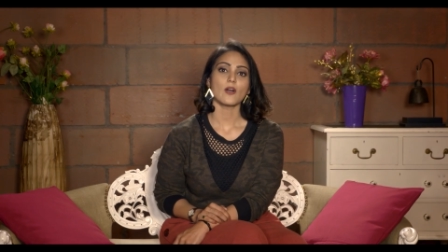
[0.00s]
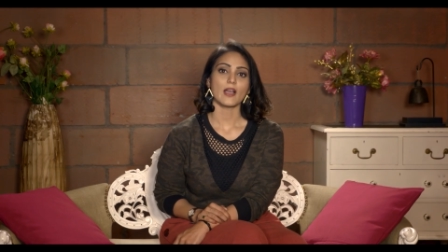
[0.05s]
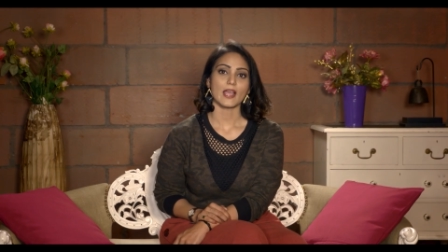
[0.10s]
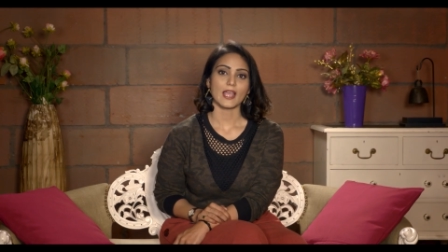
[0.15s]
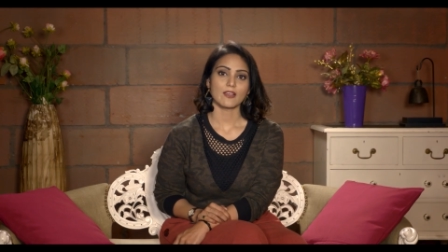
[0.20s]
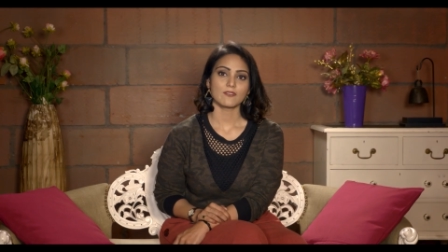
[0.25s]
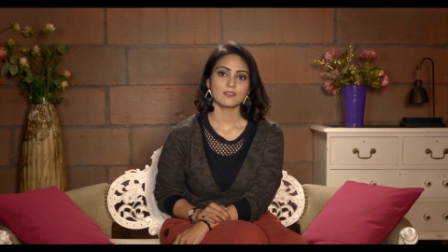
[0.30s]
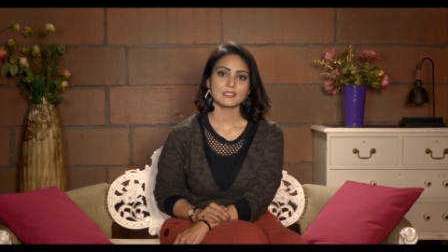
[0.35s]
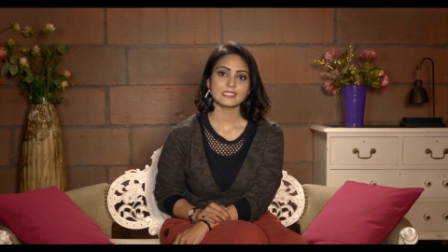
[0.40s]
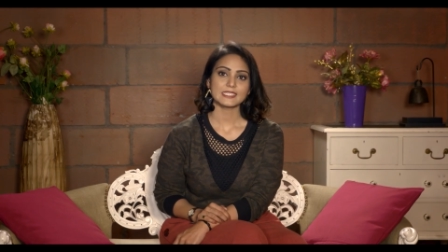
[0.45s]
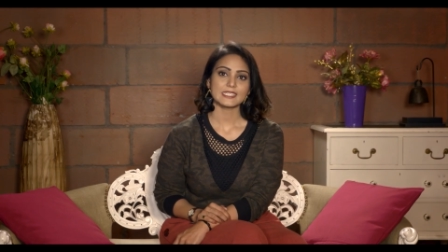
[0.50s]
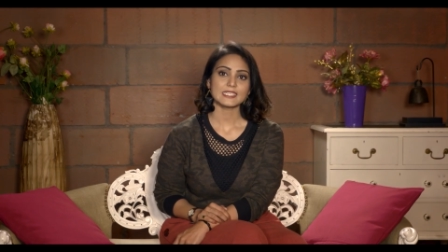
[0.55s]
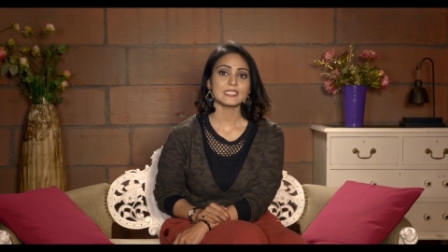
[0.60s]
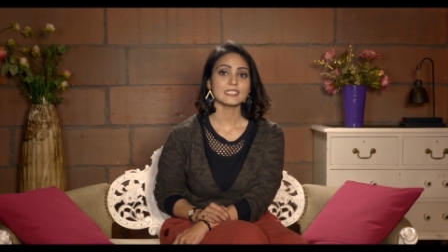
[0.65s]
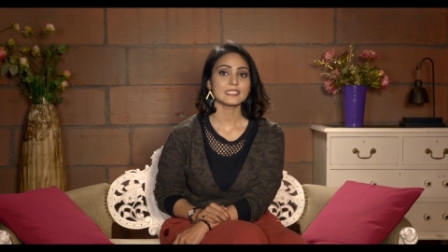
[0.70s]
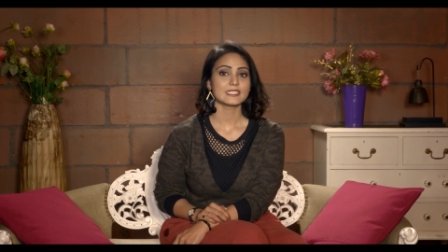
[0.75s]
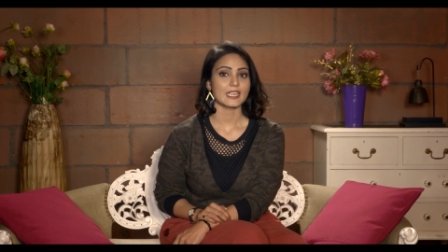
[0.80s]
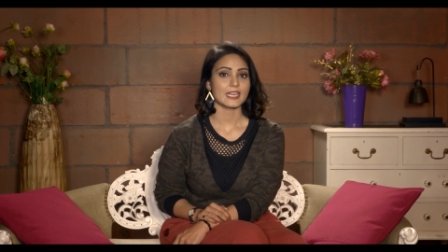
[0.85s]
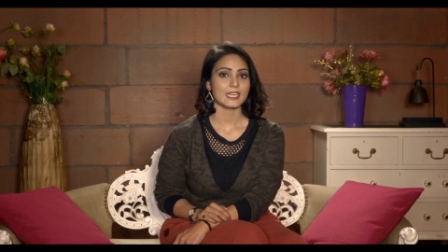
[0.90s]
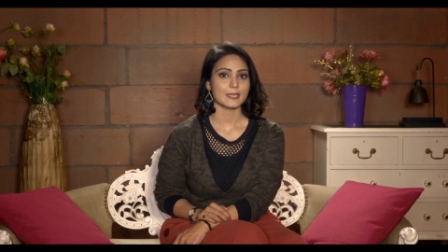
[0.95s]
for
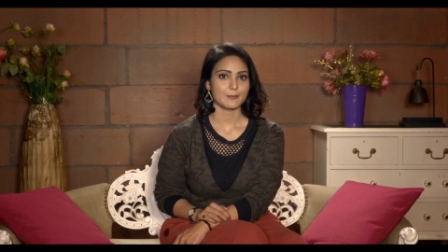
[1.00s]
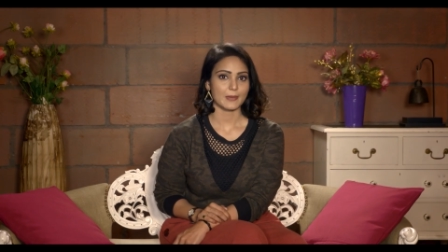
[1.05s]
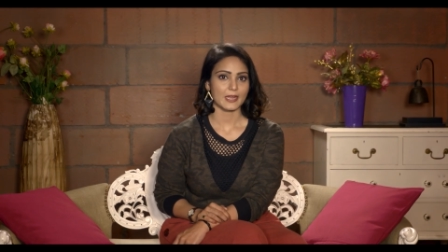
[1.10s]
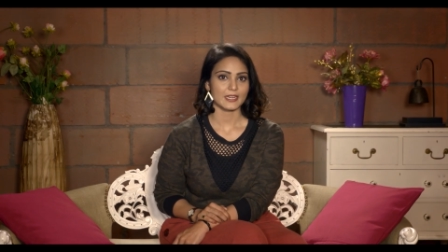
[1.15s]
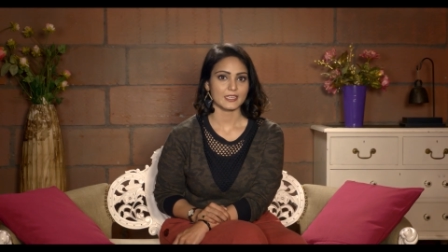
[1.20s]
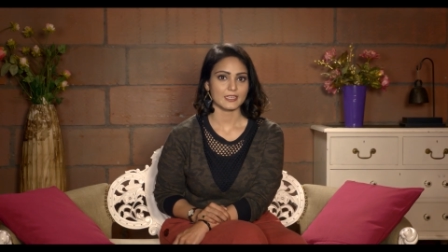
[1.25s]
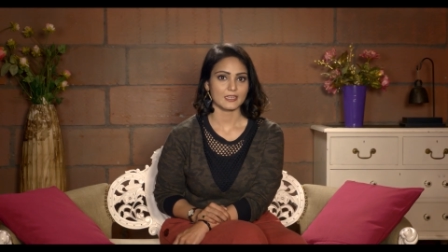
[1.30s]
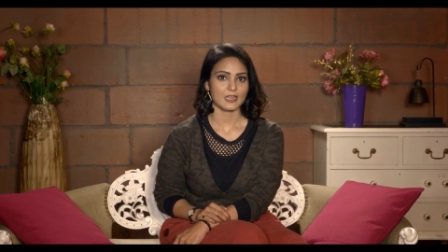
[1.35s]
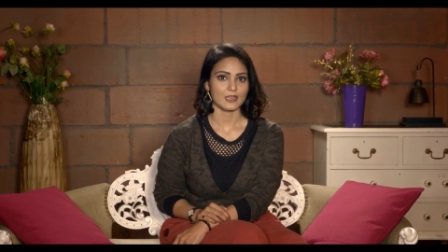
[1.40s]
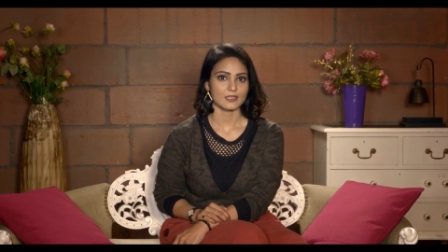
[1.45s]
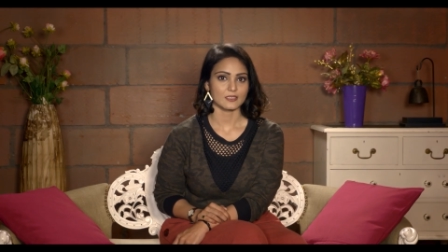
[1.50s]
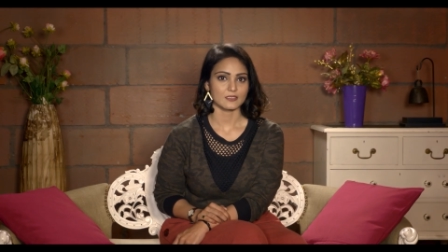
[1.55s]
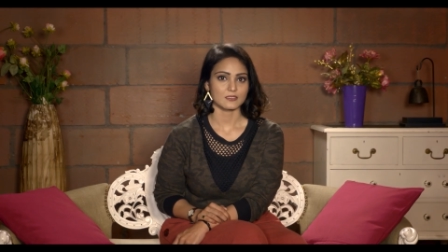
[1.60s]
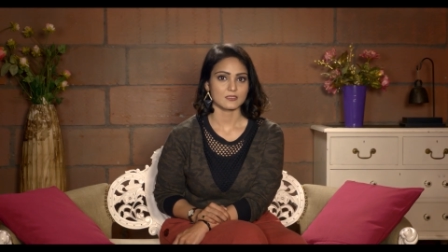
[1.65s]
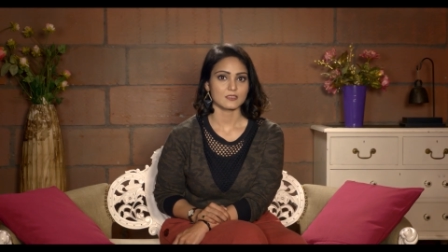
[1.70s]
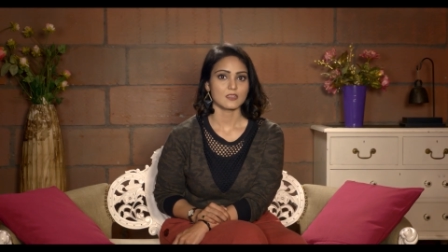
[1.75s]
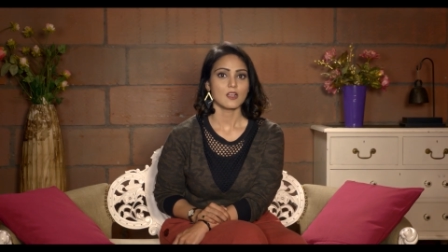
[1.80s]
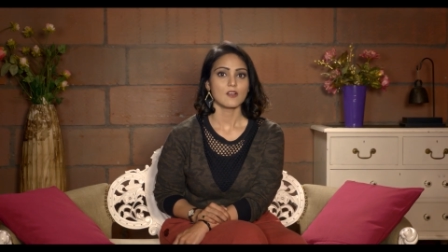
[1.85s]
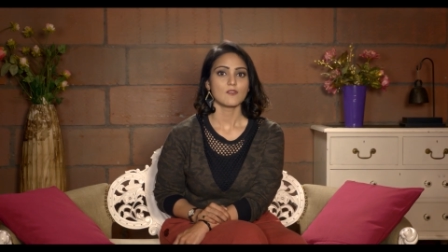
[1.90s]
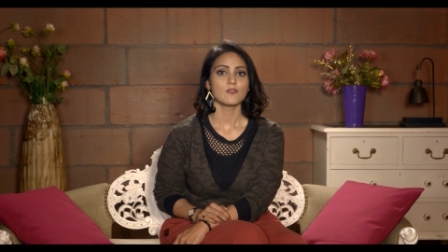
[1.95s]
Everteen daily panty
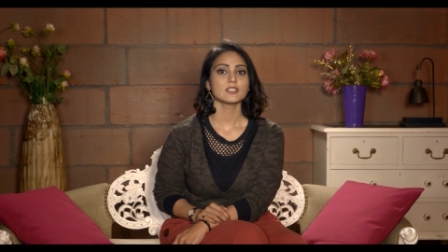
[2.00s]
liners,